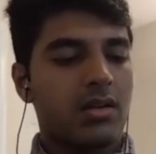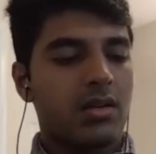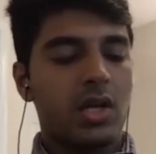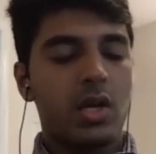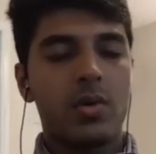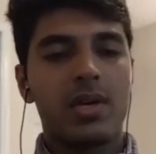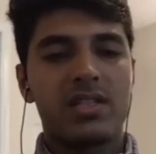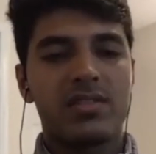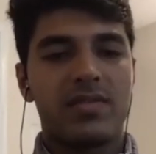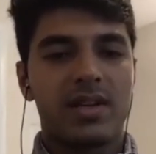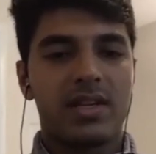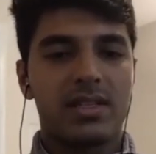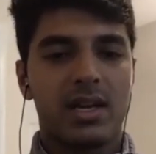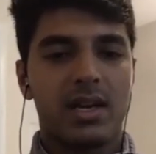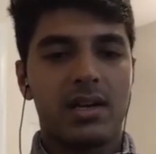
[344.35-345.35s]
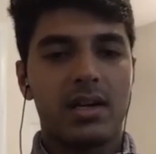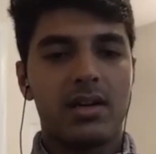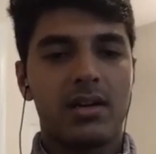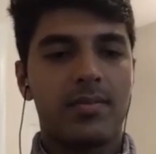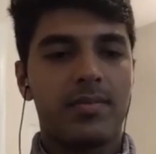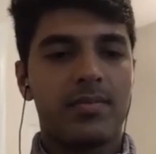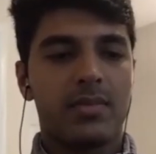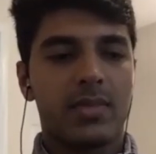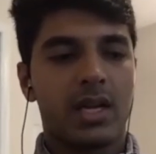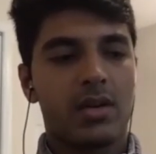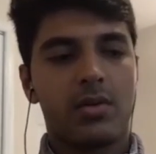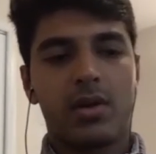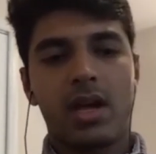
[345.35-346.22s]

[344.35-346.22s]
US fixated that,